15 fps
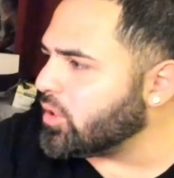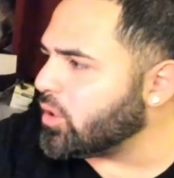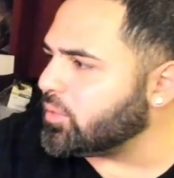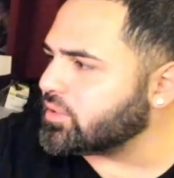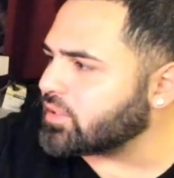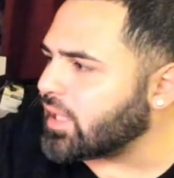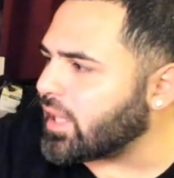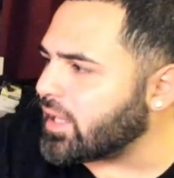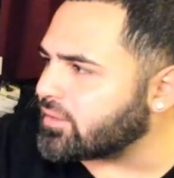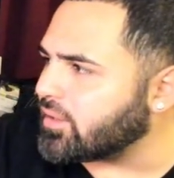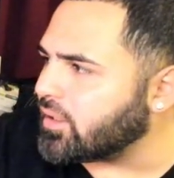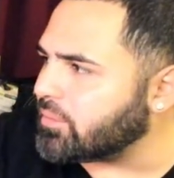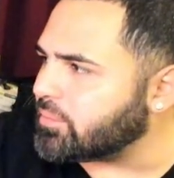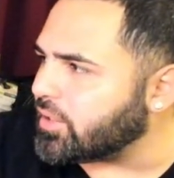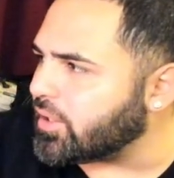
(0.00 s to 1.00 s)
always locked
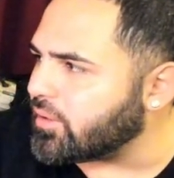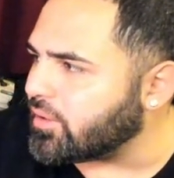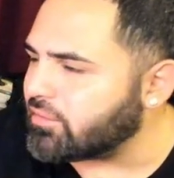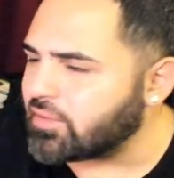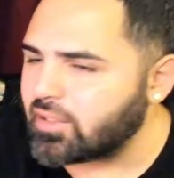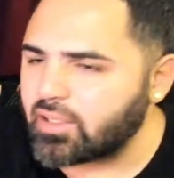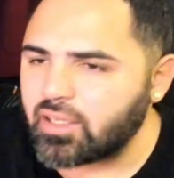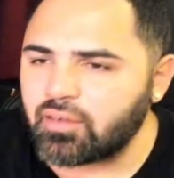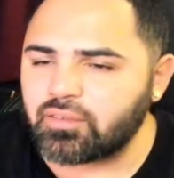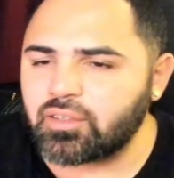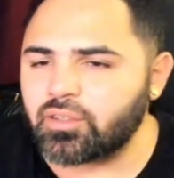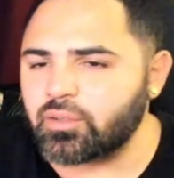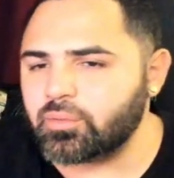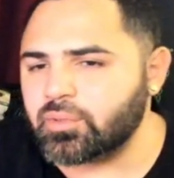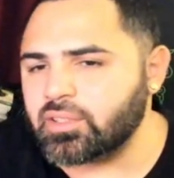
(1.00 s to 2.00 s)
up though? I feel like every
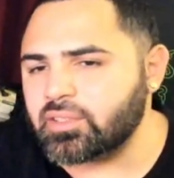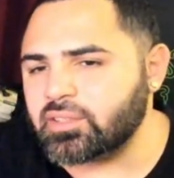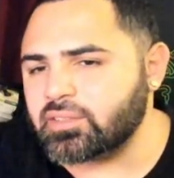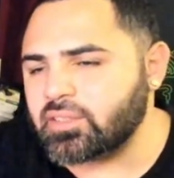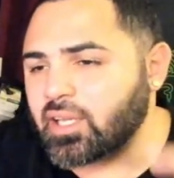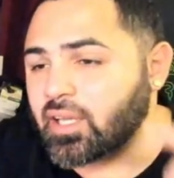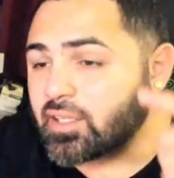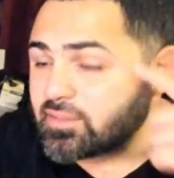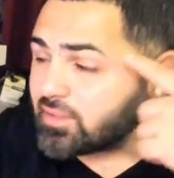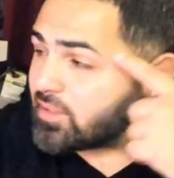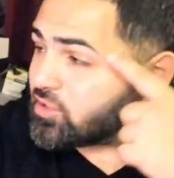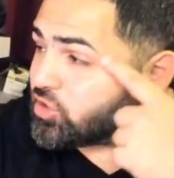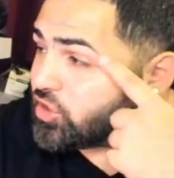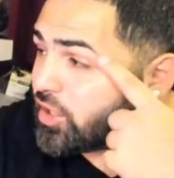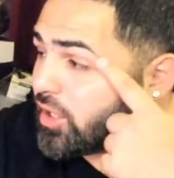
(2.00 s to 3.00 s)
other week this guy's
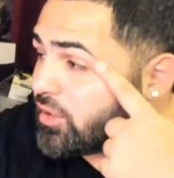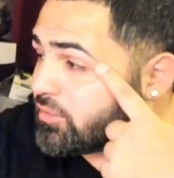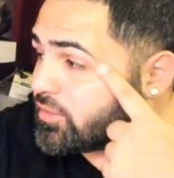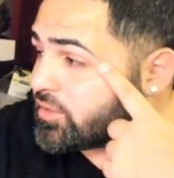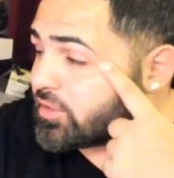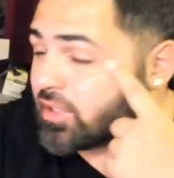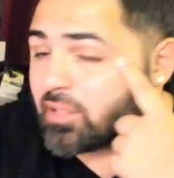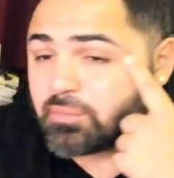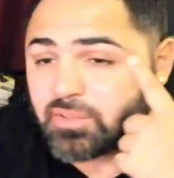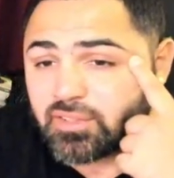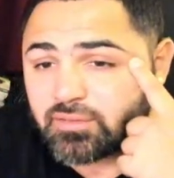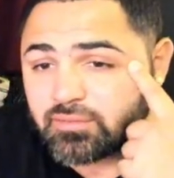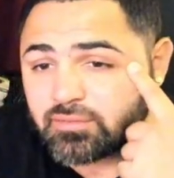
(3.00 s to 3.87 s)
in jail for something.